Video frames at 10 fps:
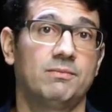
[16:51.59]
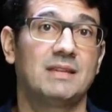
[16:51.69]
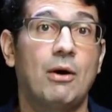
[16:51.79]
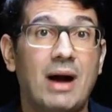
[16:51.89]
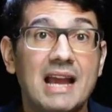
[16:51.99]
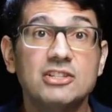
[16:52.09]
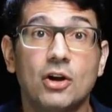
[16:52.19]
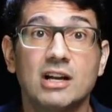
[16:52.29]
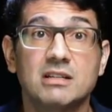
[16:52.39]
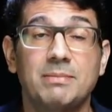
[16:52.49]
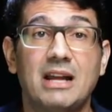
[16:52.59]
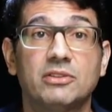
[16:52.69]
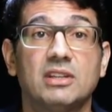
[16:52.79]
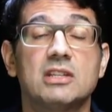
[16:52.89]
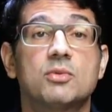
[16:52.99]
Now, I talked
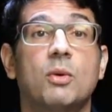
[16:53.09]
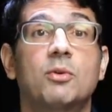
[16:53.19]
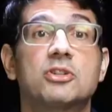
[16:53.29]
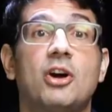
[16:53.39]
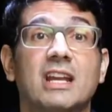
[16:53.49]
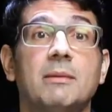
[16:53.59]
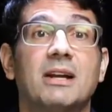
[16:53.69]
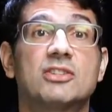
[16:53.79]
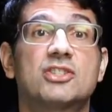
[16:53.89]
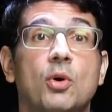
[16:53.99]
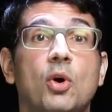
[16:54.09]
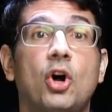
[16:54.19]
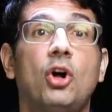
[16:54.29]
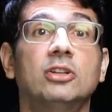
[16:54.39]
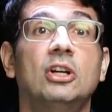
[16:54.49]
about this when we're talking about
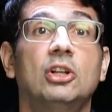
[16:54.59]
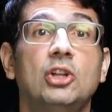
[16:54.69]
so-called